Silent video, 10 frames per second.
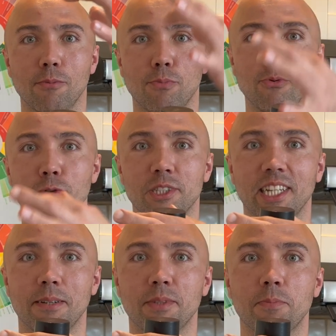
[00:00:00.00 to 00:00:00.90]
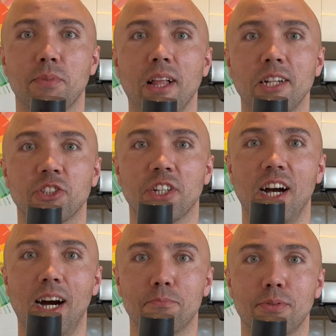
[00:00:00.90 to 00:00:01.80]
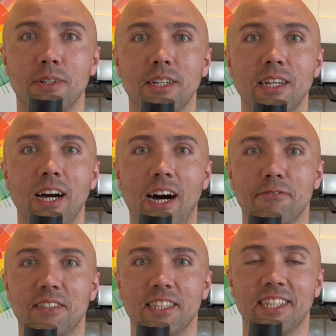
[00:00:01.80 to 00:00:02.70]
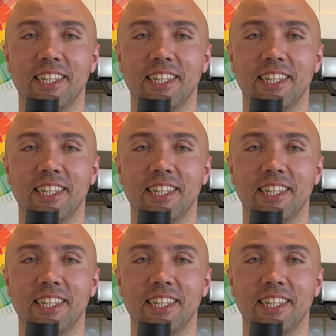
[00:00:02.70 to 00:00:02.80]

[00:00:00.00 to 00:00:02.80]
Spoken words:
pull the plunger up after